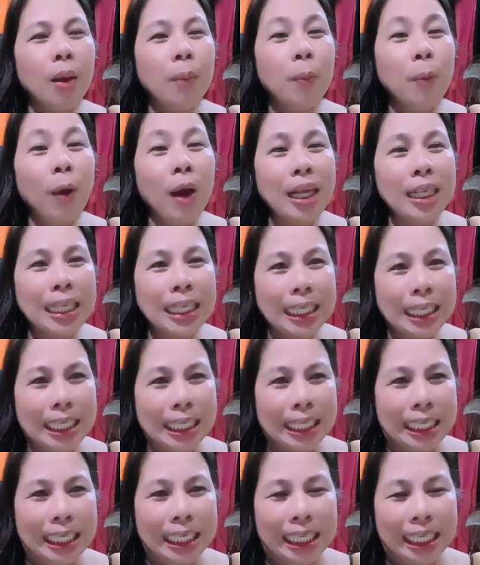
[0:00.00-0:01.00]

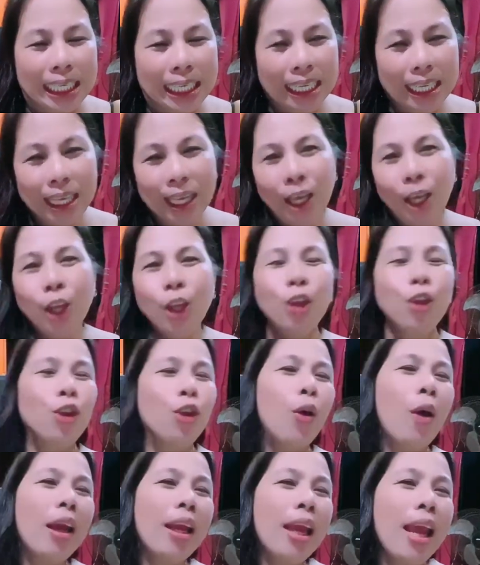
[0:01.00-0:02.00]
present?
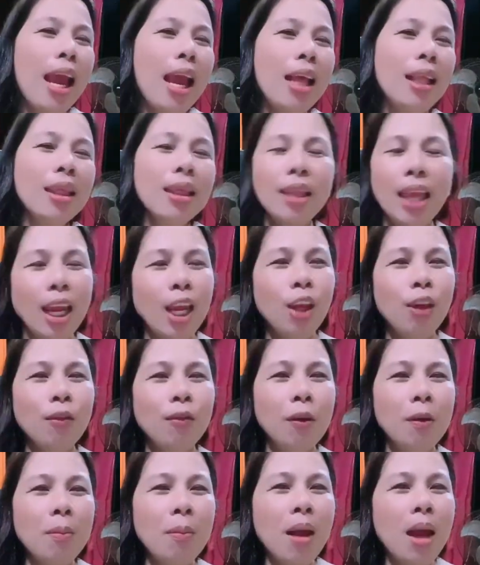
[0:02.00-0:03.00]
So again, thank you
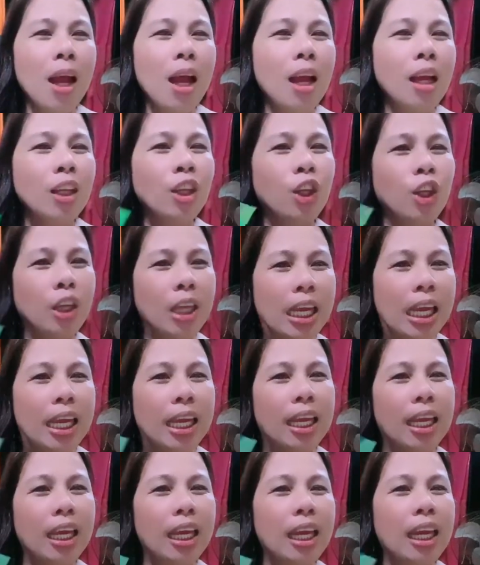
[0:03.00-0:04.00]
very much.
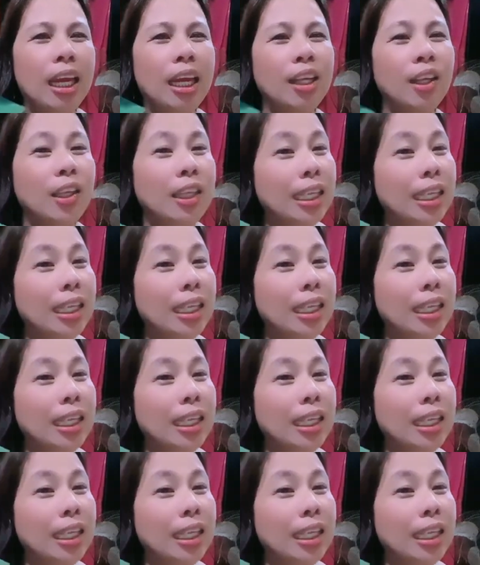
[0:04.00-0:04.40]
So